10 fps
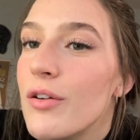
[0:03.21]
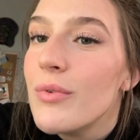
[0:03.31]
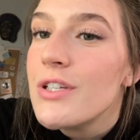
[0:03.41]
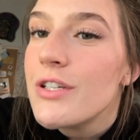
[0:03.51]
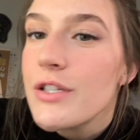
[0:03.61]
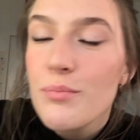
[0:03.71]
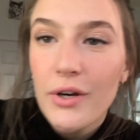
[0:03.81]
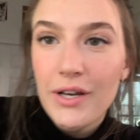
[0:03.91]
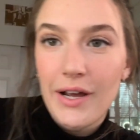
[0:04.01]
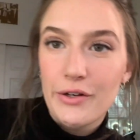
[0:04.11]
It's just
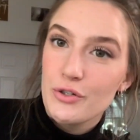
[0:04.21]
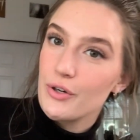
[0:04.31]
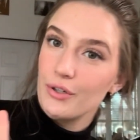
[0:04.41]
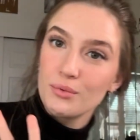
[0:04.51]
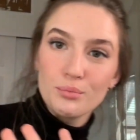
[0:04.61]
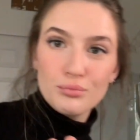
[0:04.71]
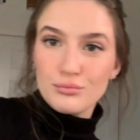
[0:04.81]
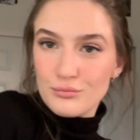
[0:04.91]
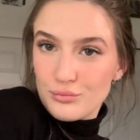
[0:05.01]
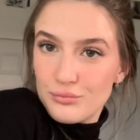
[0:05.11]
pretty natural,
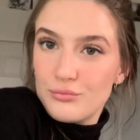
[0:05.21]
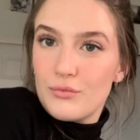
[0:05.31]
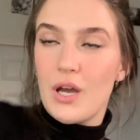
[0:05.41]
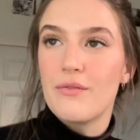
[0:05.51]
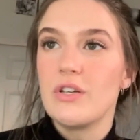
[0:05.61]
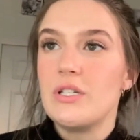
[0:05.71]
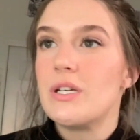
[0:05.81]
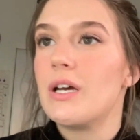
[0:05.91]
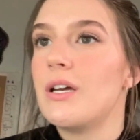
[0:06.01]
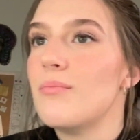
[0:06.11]

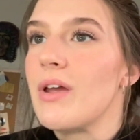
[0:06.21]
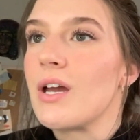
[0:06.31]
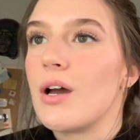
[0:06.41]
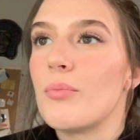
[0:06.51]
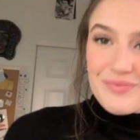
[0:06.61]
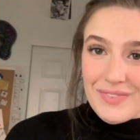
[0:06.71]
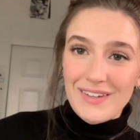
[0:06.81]
everyday makeup.